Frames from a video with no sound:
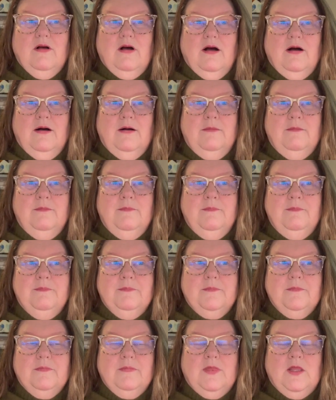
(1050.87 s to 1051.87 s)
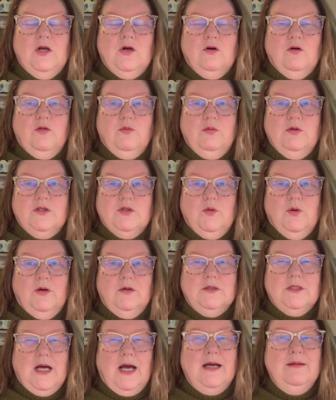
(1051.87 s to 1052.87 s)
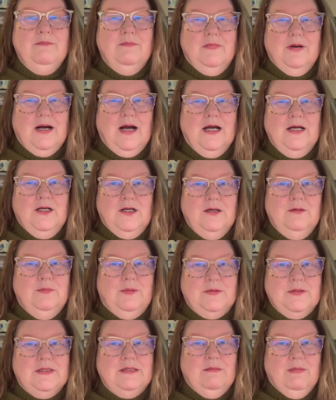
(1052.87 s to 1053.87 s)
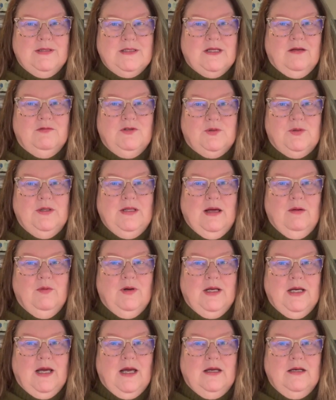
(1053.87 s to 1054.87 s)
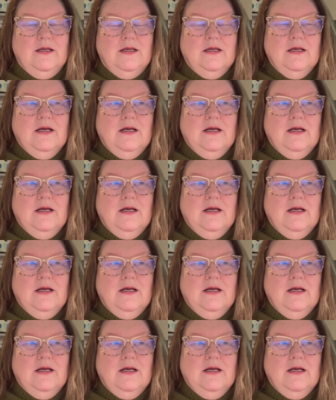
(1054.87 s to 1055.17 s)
the Northwoods quilt, I could see myself doing that one again.